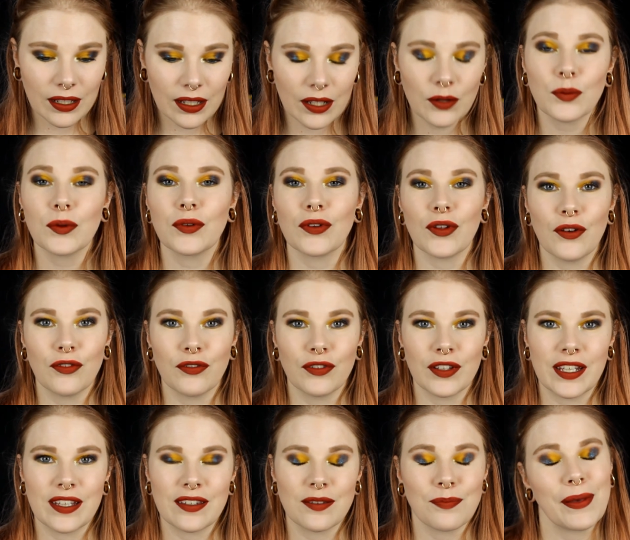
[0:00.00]
that was all
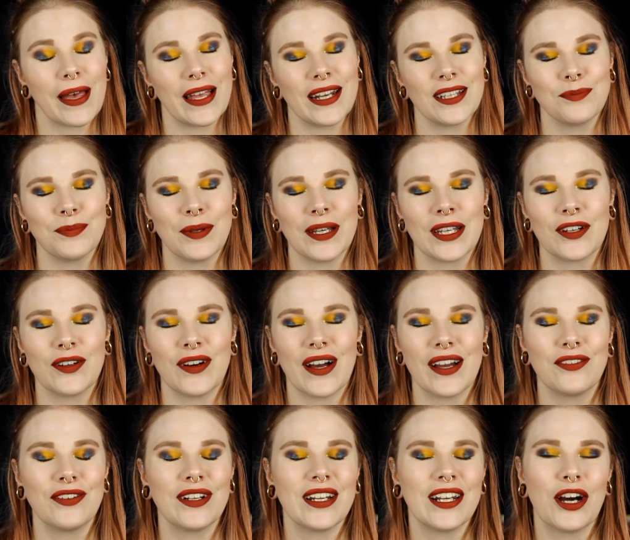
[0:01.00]
for this palette bingo.
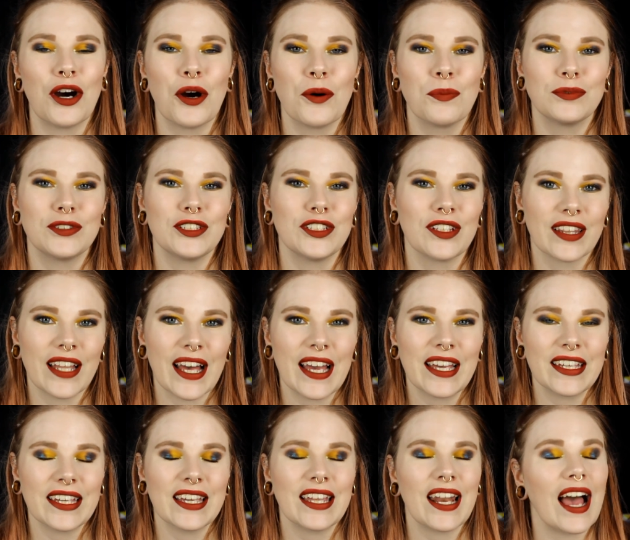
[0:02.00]
I really hope you
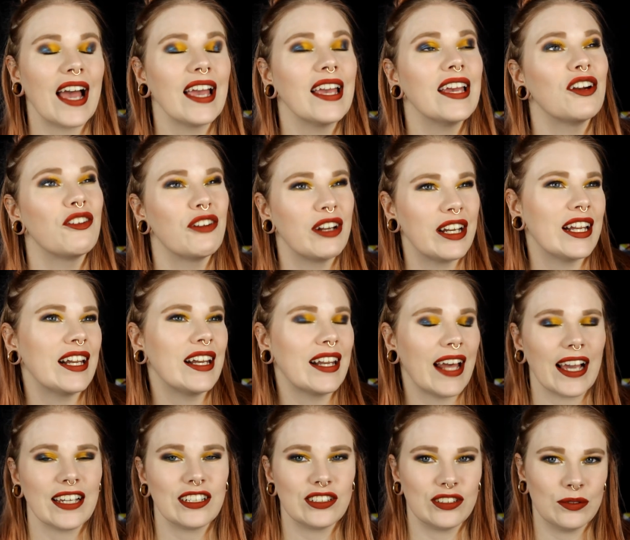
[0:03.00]
like it. I really
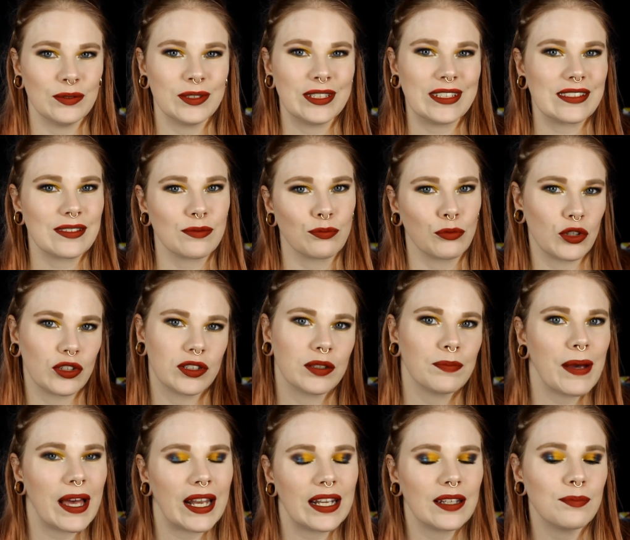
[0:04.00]
like doing this
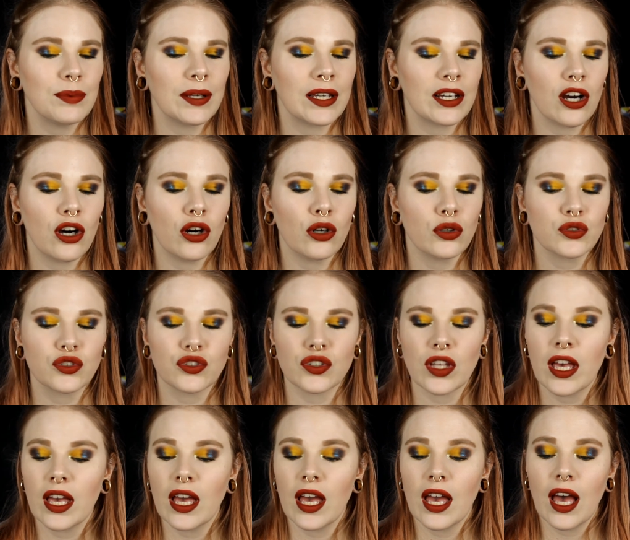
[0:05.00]
multi-palette bingos.
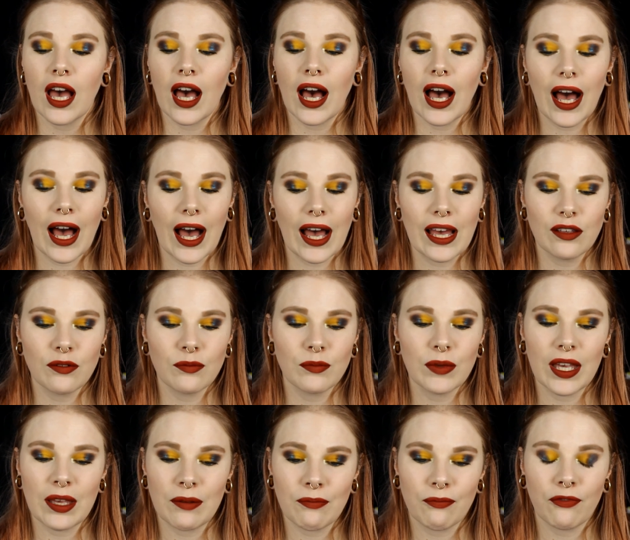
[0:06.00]
I
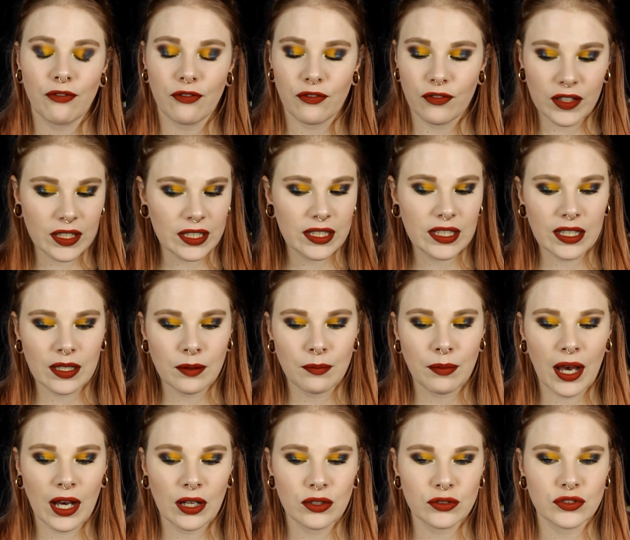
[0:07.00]
am thinking
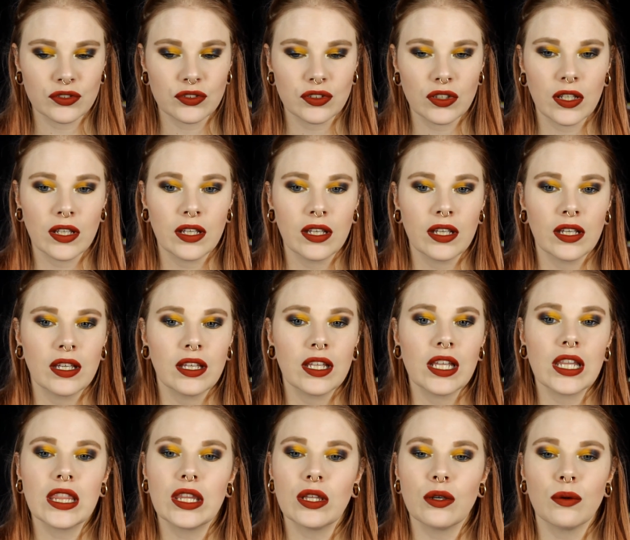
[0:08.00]
about
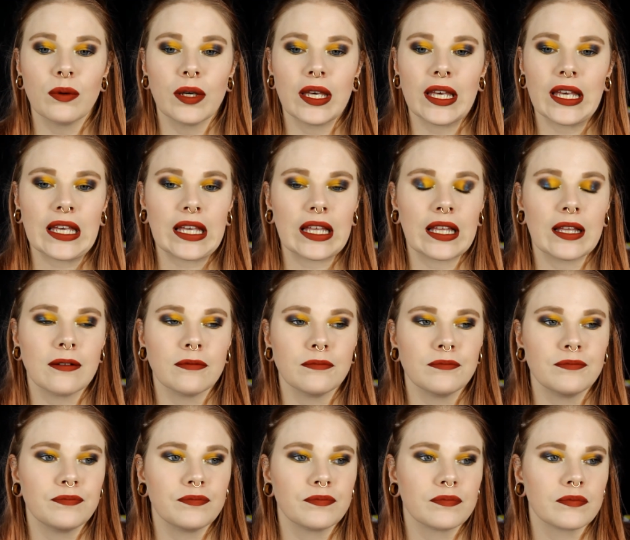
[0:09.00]
doing
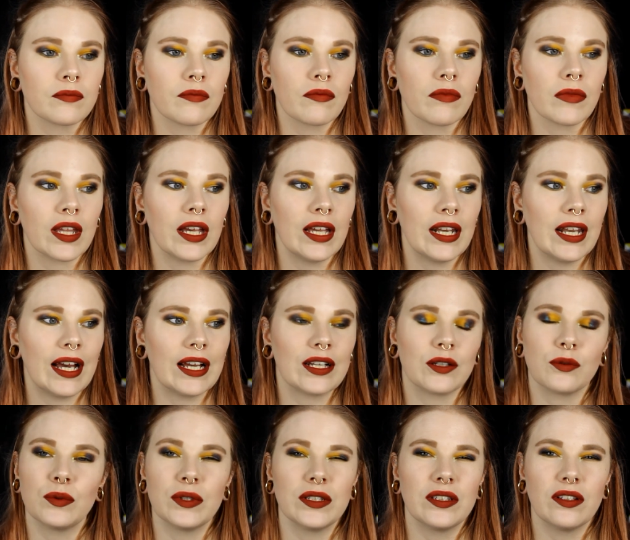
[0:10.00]

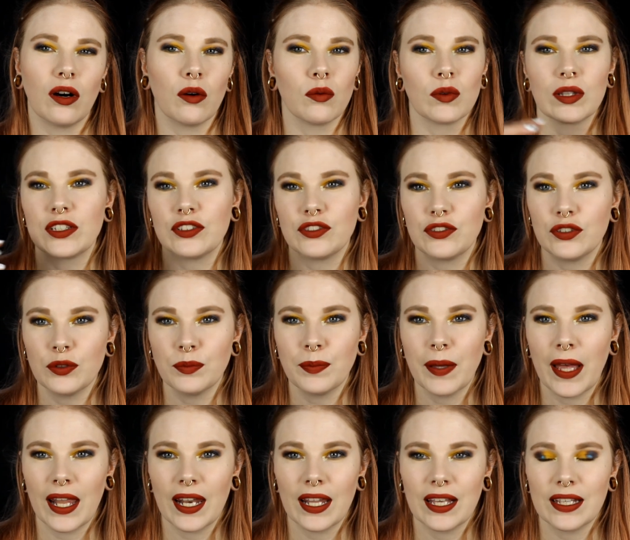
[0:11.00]
like with only two
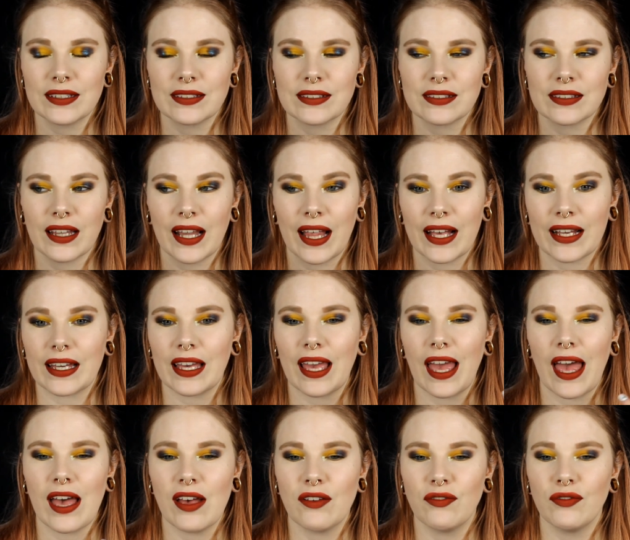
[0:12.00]
palettes, like I
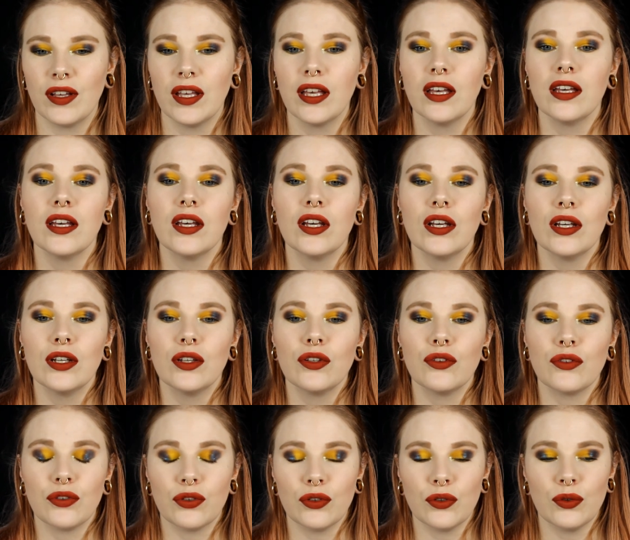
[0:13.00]
have
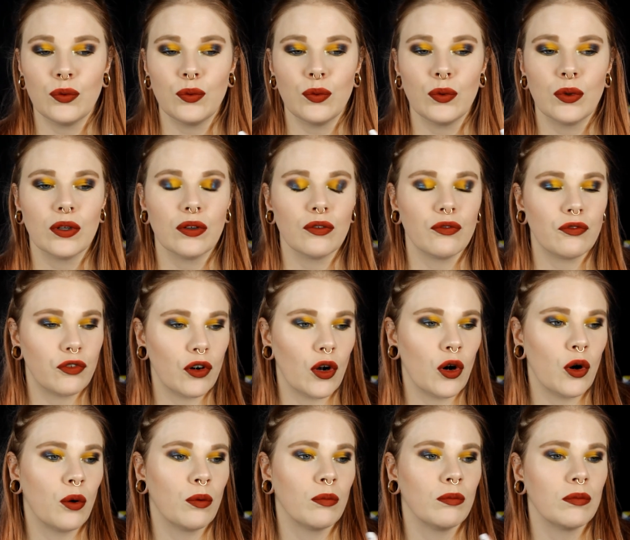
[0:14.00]
two
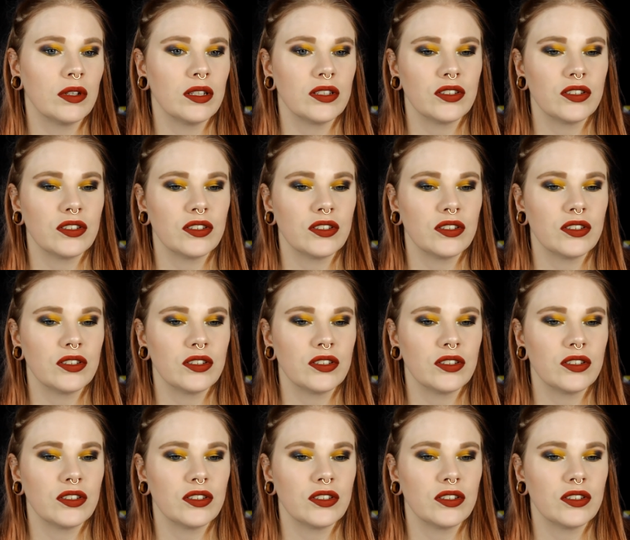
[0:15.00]
from